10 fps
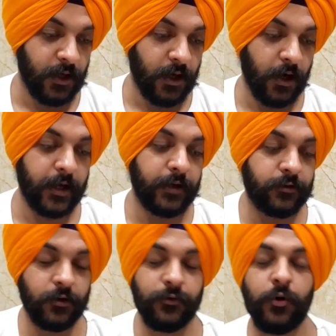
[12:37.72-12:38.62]
Okay,
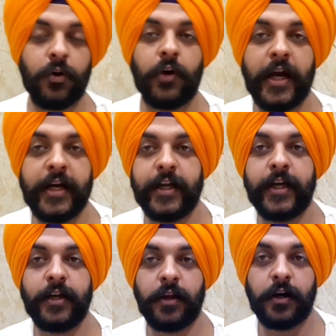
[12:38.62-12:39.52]
so for
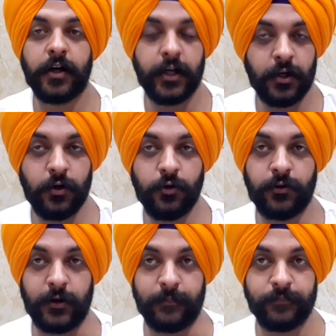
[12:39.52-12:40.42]
writing the
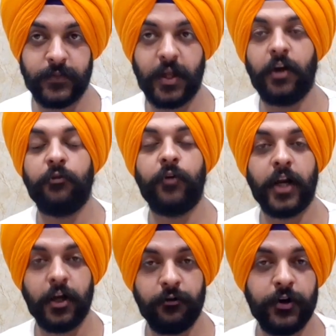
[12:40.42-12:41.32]
conclusion,
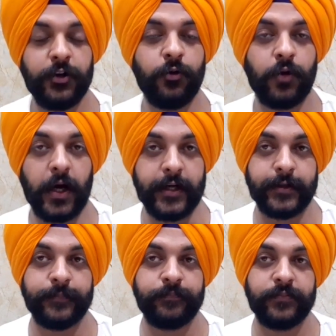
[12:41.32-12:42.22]
whenever you write
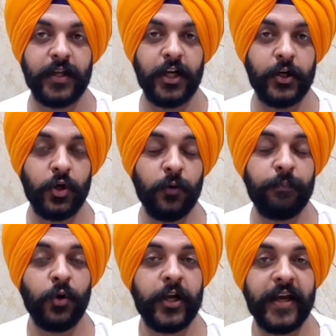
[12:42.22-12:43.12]
to
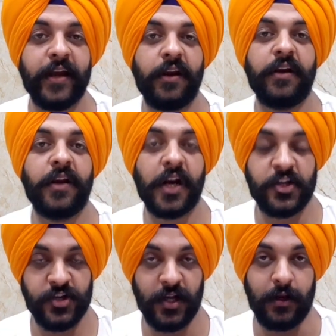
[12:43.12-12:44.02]
put in a
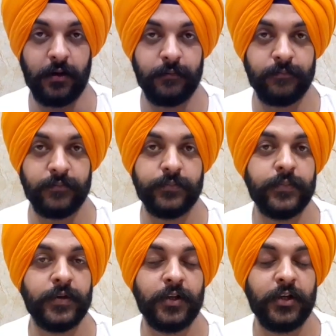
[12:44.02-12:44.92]
nutshell,
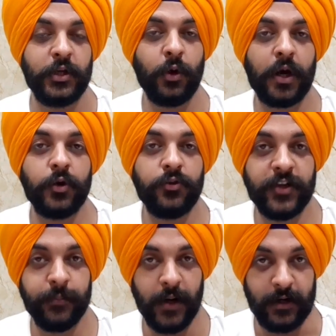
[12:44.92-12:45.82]
you are
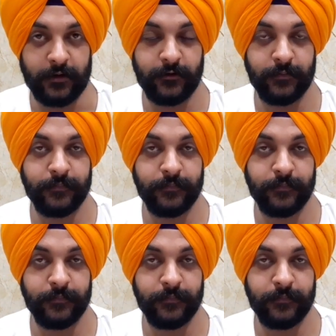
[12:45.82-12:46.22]
losing bands.